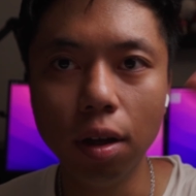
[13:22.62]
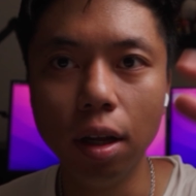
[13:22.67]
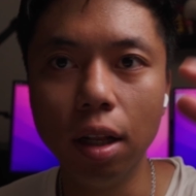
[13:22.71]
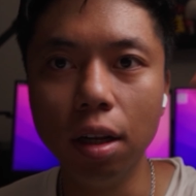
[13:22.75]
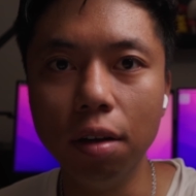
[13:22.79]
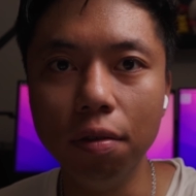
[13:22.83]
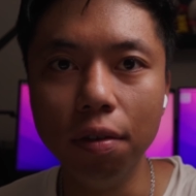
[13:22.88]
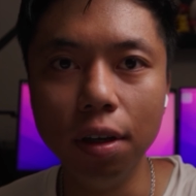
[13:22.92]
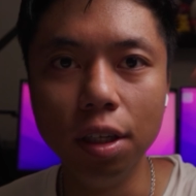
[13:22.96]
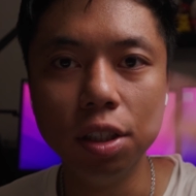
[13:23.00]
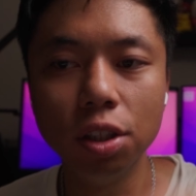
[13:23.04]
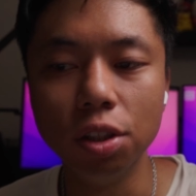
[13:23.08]

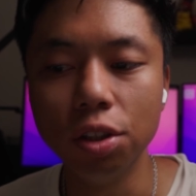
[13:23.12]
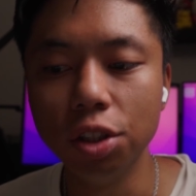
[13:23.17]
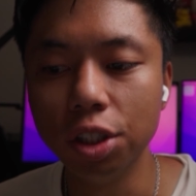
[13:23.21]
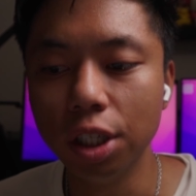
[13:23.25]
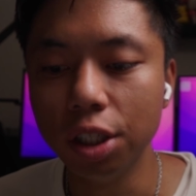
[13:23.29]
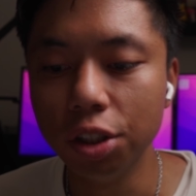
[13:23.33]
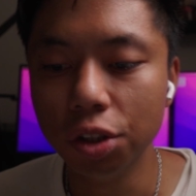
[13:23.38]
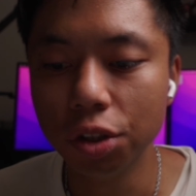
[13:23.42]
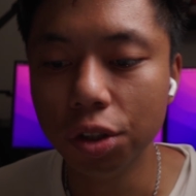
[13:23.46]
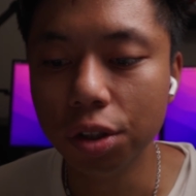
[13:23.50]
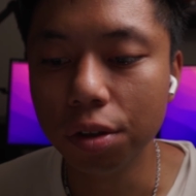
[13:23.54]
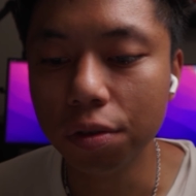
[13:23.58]
elevation
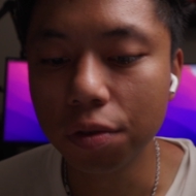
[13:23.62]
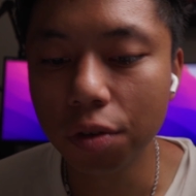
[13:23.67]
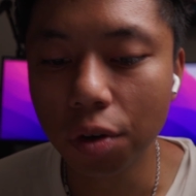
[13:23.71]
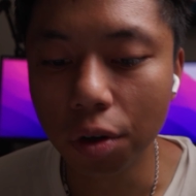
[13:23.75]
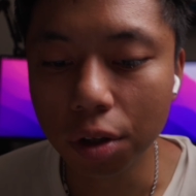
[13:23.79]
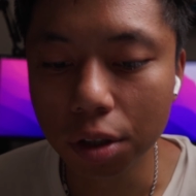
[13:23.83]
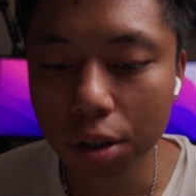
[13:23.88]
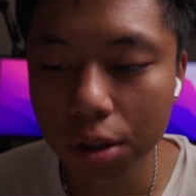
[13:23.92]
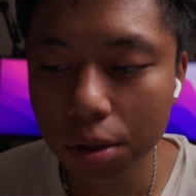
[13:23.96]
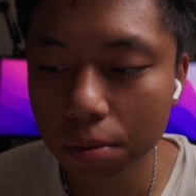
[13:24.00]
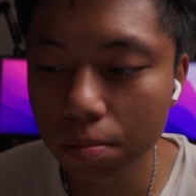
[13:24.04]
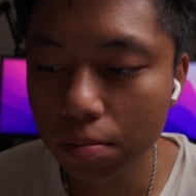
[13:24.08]
changes, of
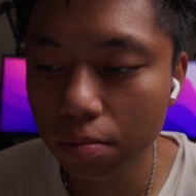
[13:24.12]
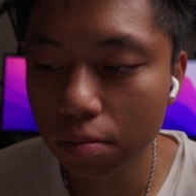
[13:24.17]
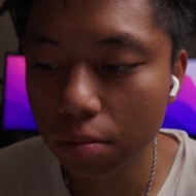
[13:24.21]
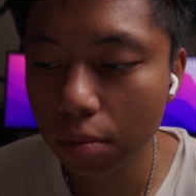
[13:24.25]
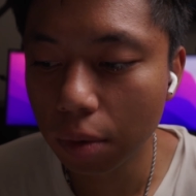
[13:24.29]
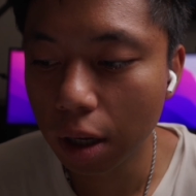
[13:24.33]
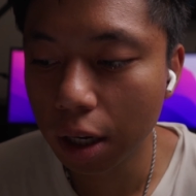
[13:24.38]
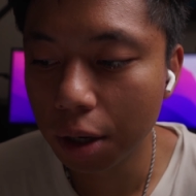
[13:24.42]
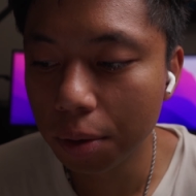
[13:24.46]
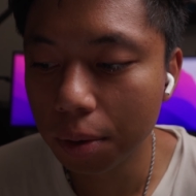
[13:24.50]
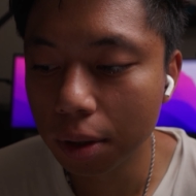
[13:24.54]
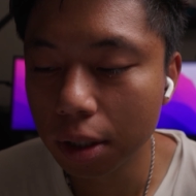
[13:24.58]
course.
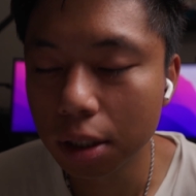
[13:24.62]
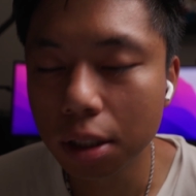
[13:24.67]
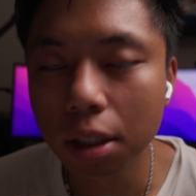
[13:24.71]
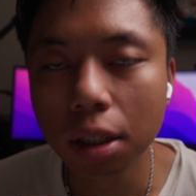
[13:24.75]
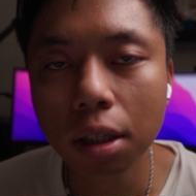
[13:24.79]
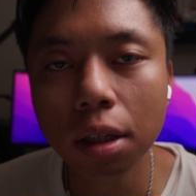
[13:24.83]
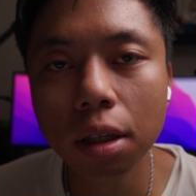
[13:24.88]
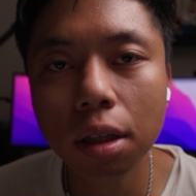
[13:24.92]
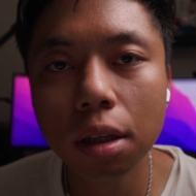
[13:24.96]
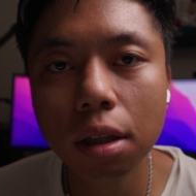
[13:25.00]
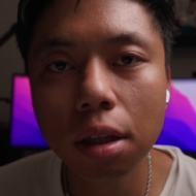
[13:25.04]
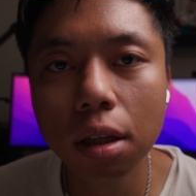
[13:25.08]
Anyways,
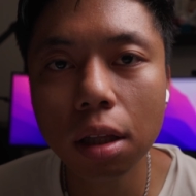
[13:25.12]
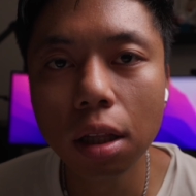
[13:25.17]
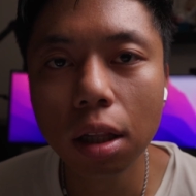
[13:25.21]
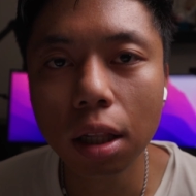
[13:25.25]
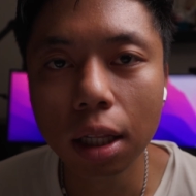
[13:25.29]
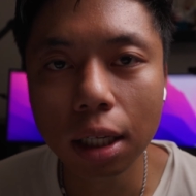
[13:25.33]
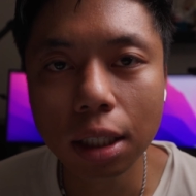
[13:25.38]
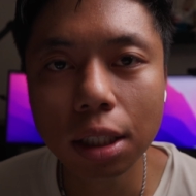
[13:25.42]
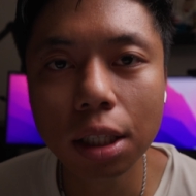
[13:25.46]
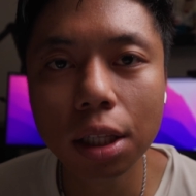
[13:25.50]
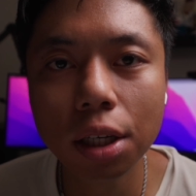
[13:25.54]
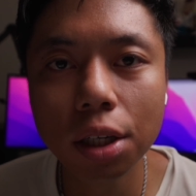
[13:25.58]

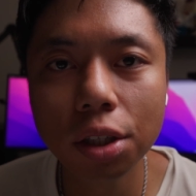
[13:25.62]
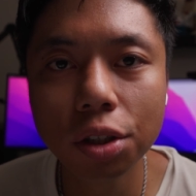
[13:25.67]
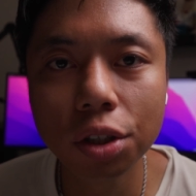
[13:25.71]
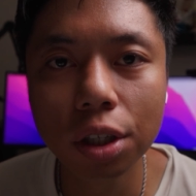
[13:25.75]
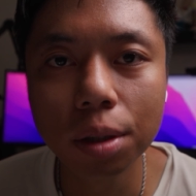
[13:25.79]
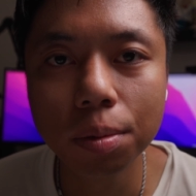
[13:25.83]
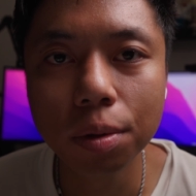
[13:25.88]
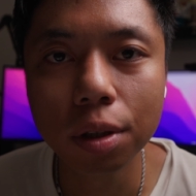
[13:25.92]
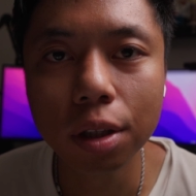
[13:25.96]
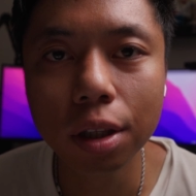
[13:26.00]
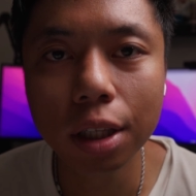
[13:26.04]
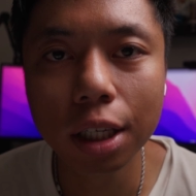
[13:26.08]
links in the
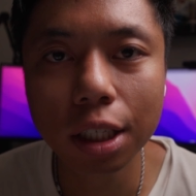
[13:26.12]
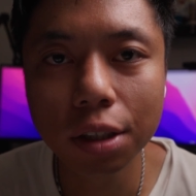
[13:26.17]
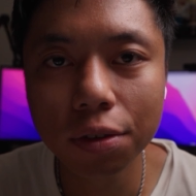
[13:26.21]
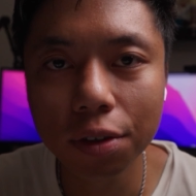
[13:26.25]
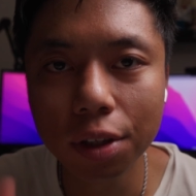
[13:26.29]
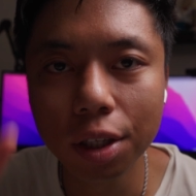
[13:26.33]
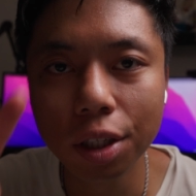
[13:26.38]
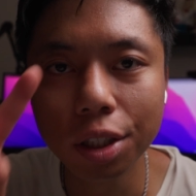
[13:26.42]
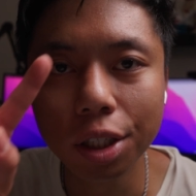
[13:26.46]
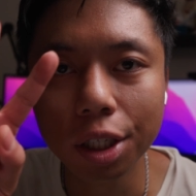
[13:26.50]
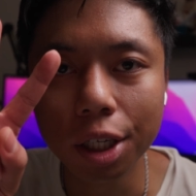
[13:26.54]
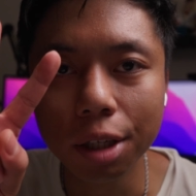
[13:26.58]
description. Thanks for
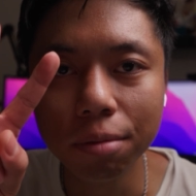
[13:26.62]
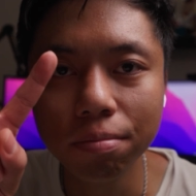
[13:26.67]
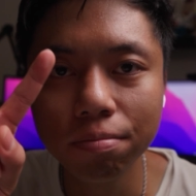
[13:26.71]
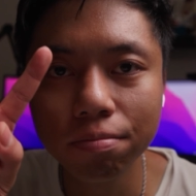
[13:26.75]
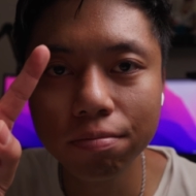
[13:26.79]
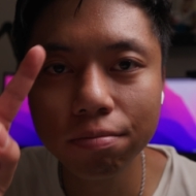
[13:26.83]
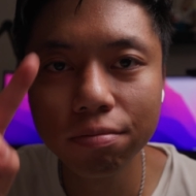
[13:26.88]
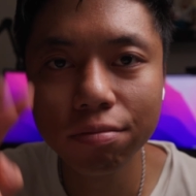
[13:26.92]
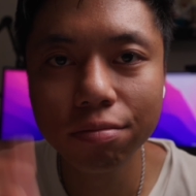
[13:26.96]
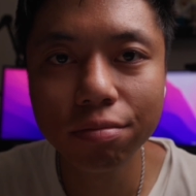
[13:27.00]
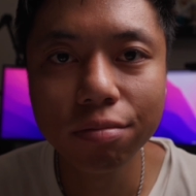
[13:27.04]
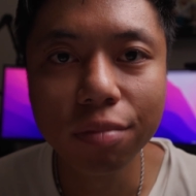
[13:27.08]
listening.
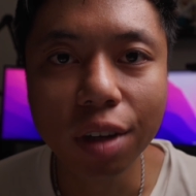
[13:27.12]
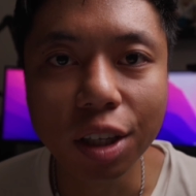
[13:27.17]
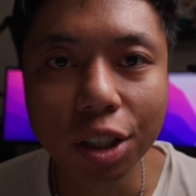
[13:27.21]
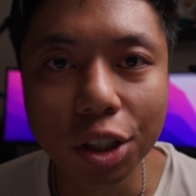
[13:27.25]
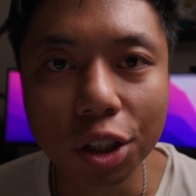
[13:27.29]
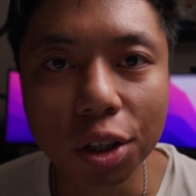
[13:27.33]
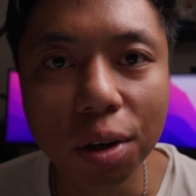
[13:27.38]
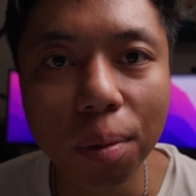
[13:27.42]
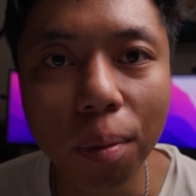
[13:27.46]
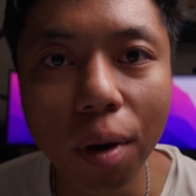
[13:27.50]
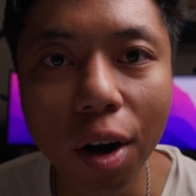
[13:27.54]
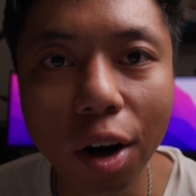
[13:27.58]
I'll
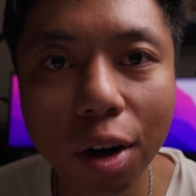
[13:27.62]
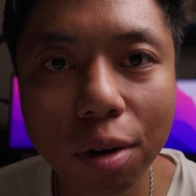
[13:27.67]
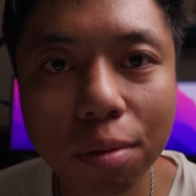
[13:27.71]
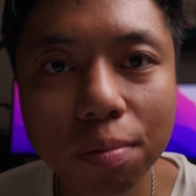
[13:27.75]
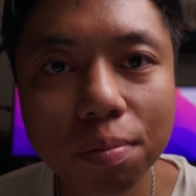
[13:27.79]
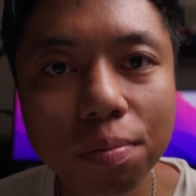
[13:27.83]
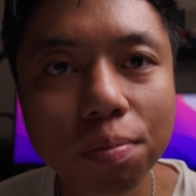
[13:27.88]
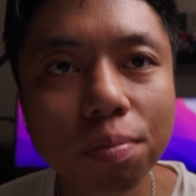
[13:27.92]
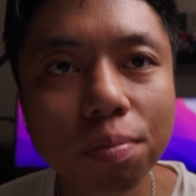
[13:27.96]
see you tomorrow.